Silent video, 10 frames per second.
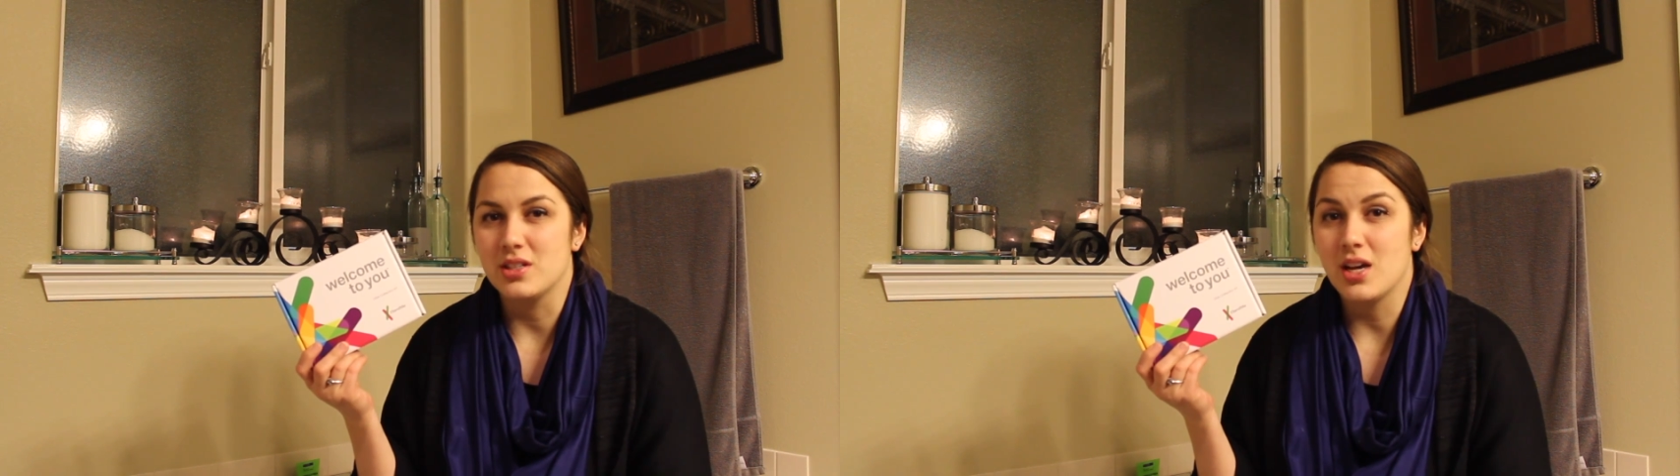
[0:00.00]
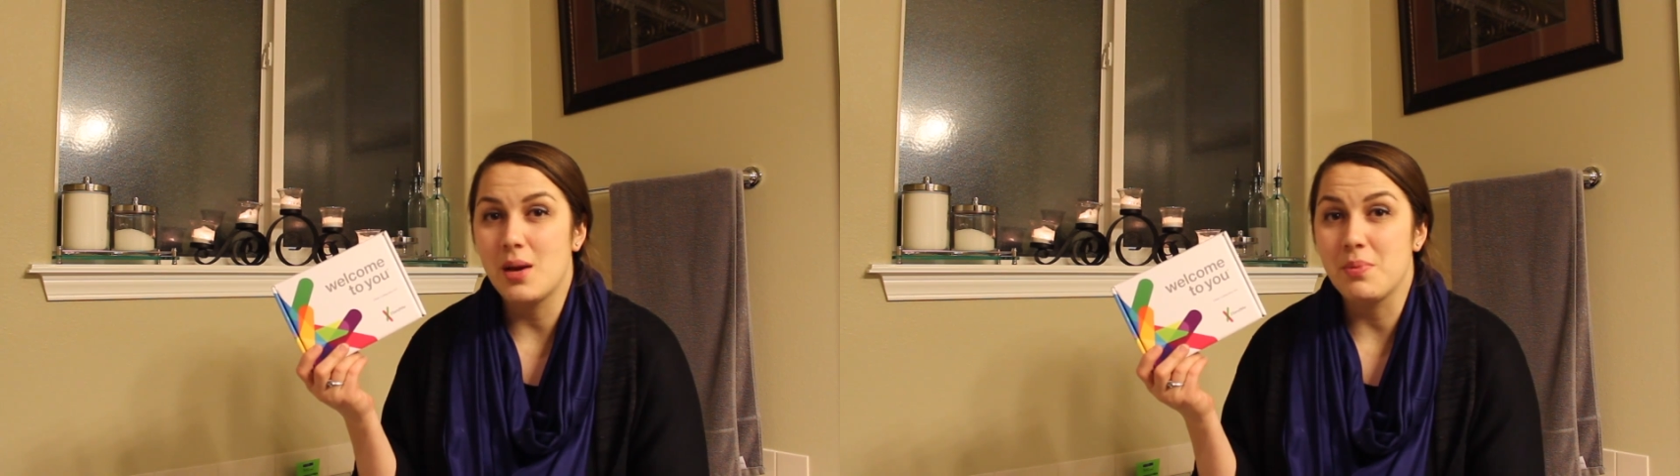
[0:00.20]

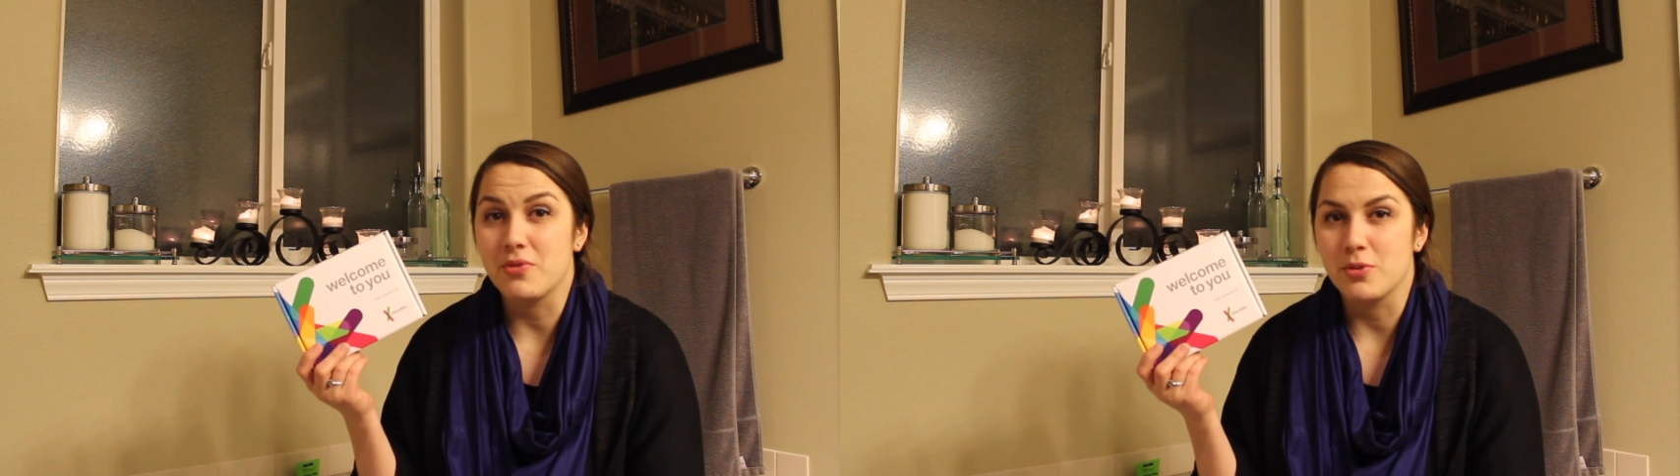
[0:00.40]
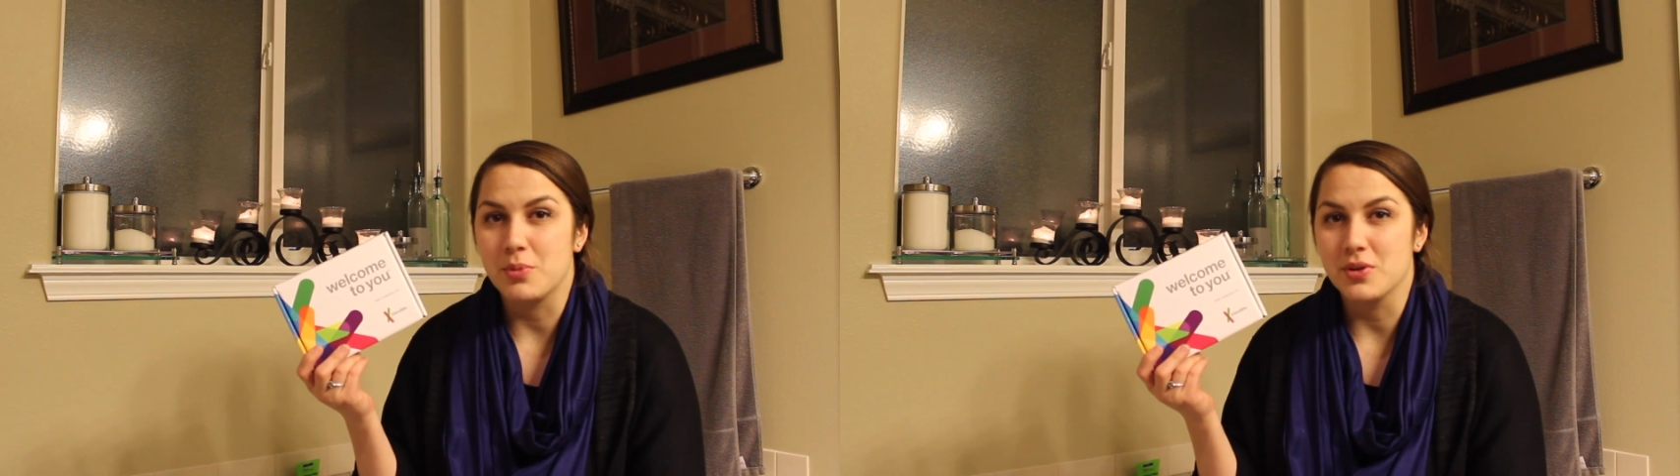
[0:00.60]
type of
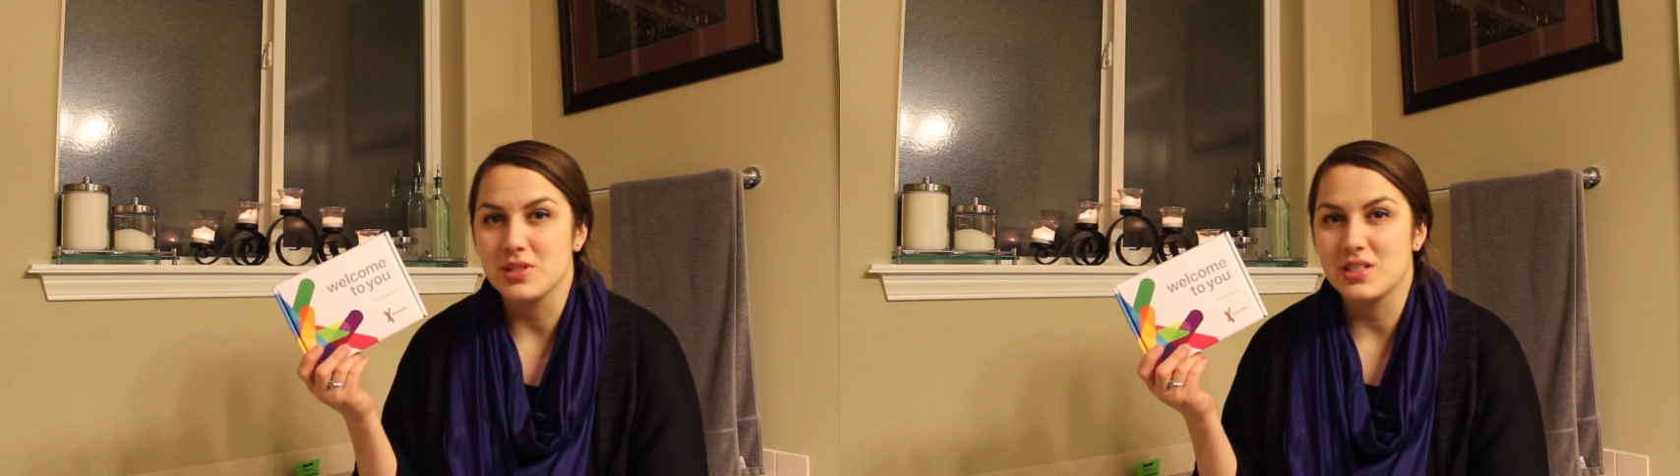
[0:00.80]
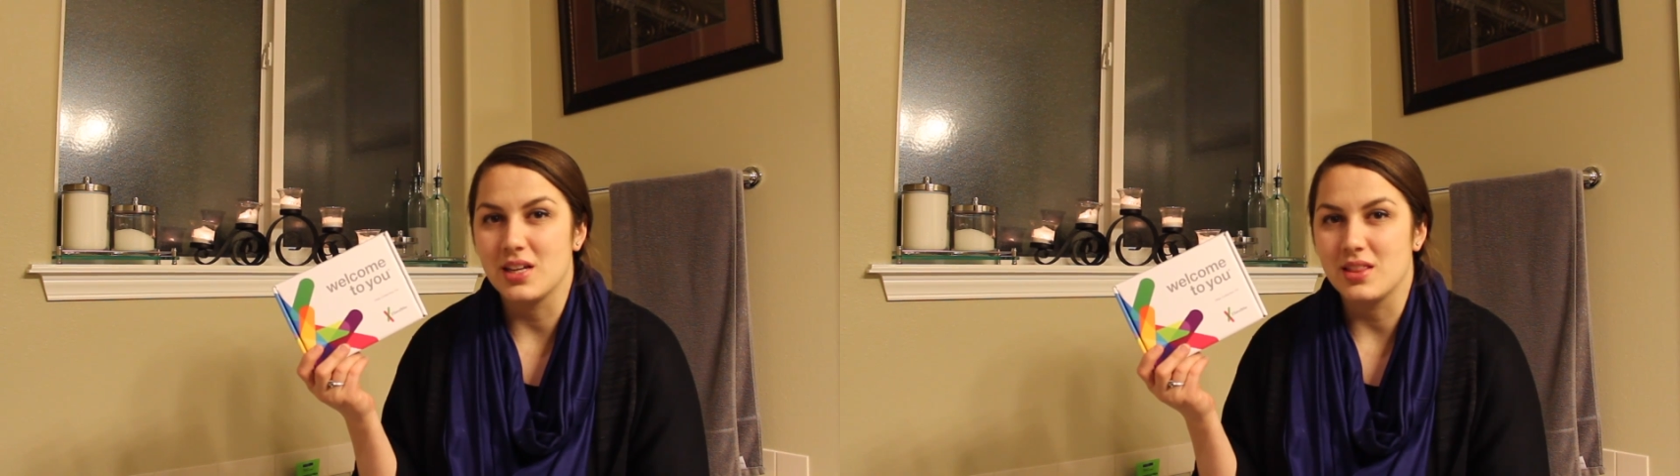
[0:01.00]

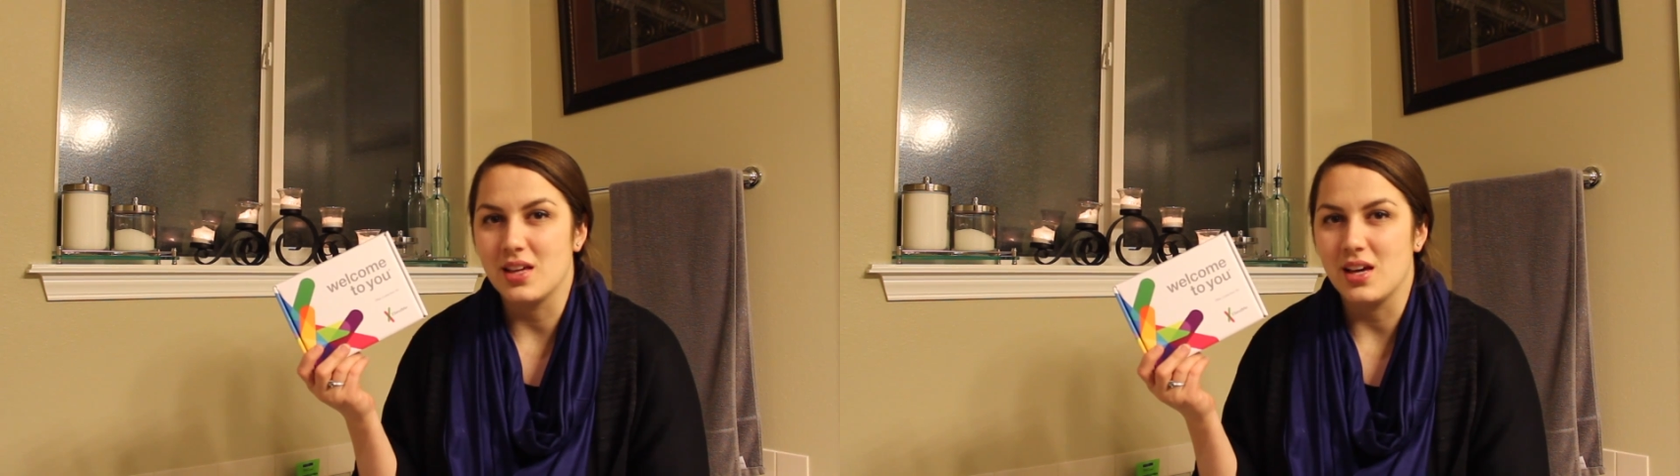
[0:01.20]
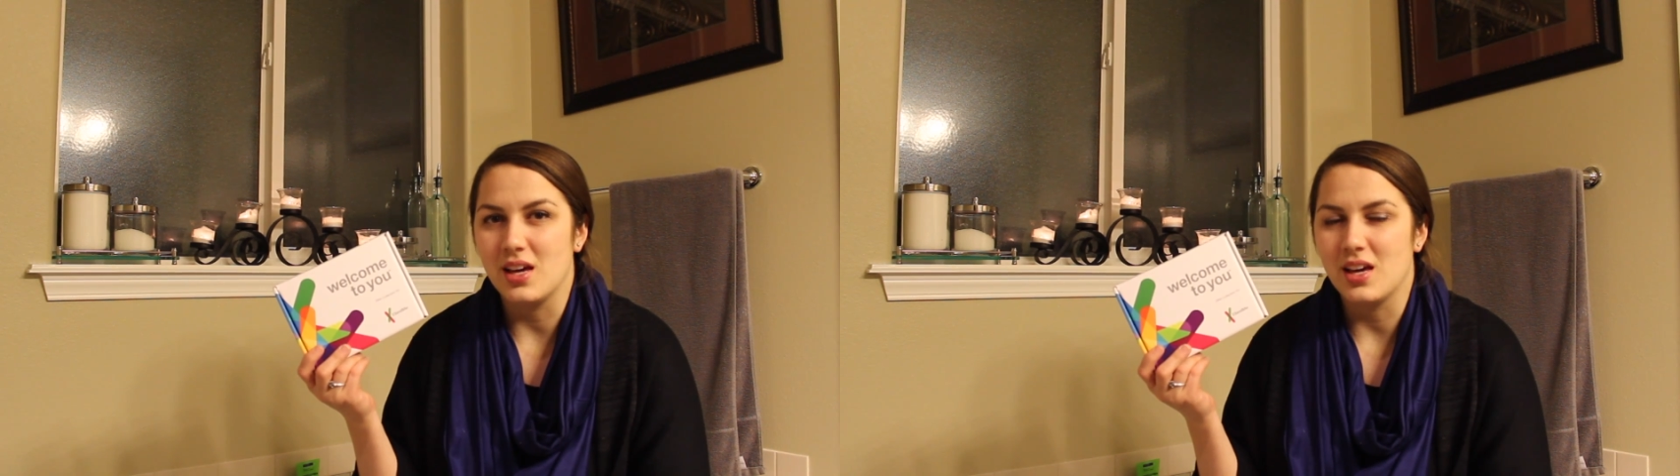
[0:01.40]
reports that
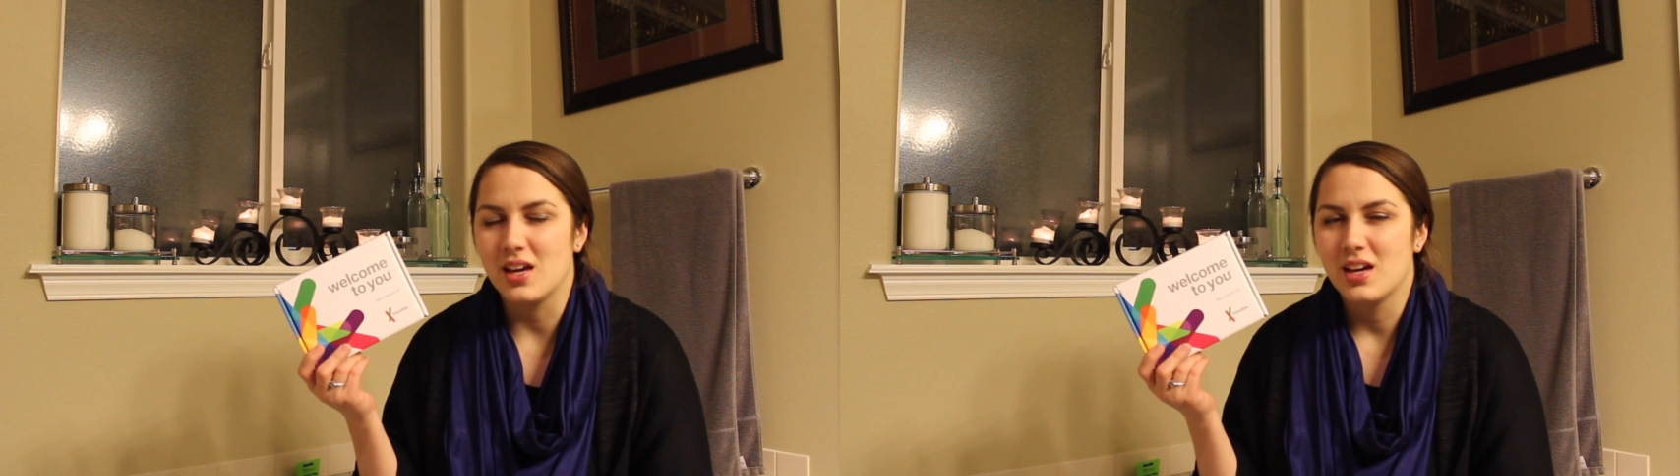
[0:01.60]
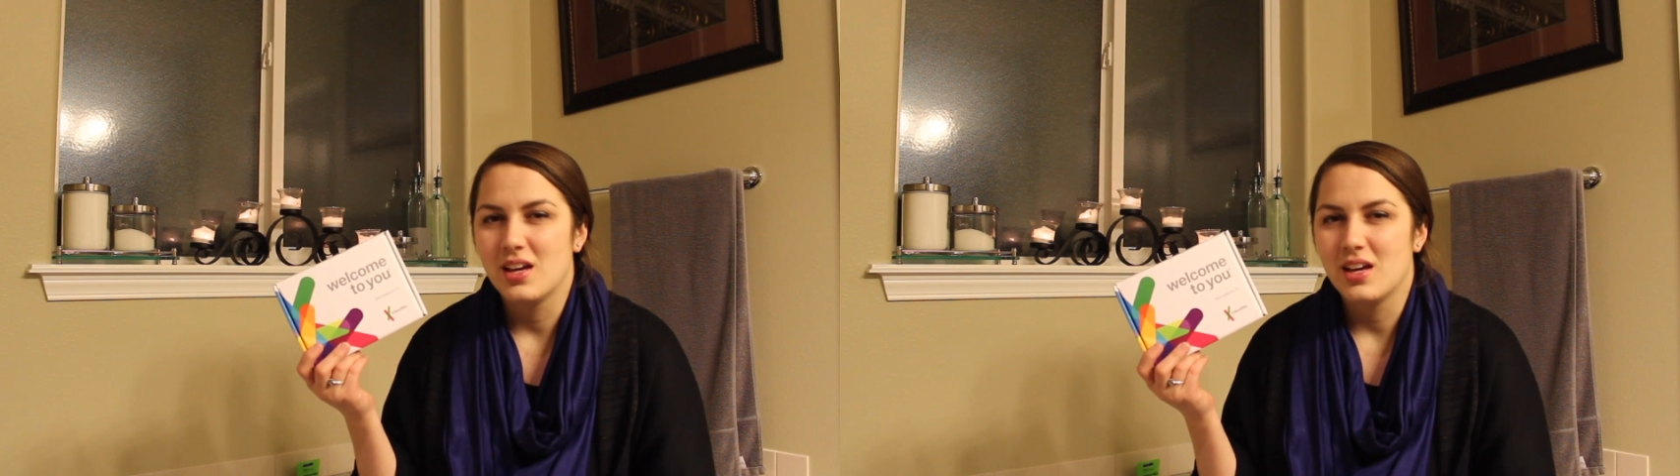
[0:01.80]
they